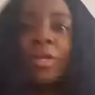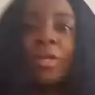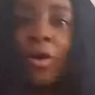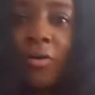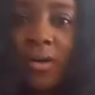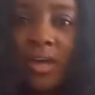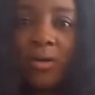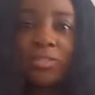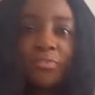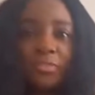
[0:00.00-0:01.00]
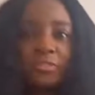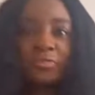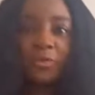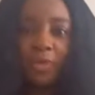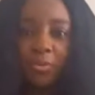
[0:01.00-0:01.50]
Okay, I was frozen for
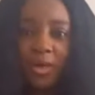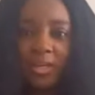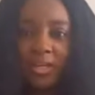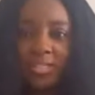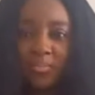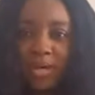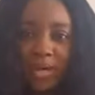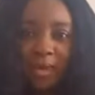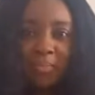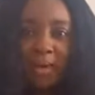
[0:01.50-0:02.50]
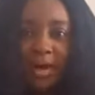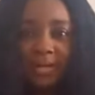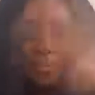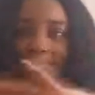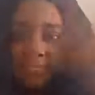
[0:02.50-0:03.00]
a while, but I guess I'm back. Am I back?
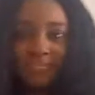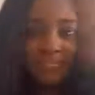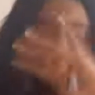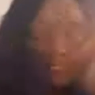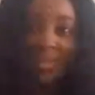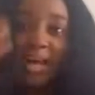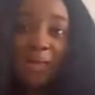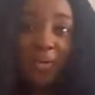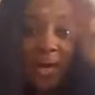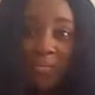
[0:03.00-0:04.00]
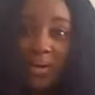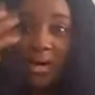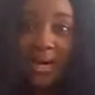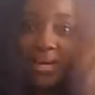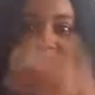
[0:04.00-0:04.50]
Am I
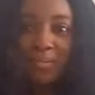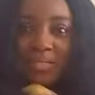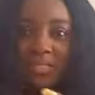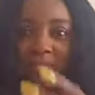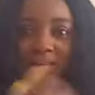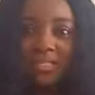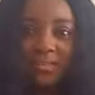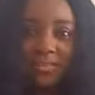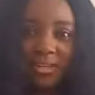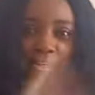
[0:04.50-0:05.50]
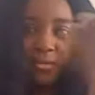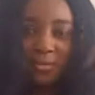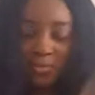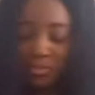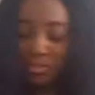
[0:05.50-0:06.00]
back? I'm seeing myself here. I was
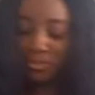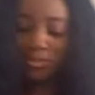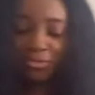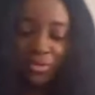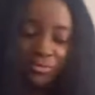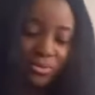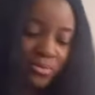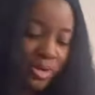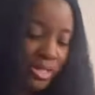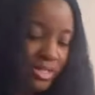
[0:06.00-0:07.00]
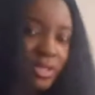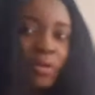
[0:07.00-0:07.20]
frozen on the screen for a while.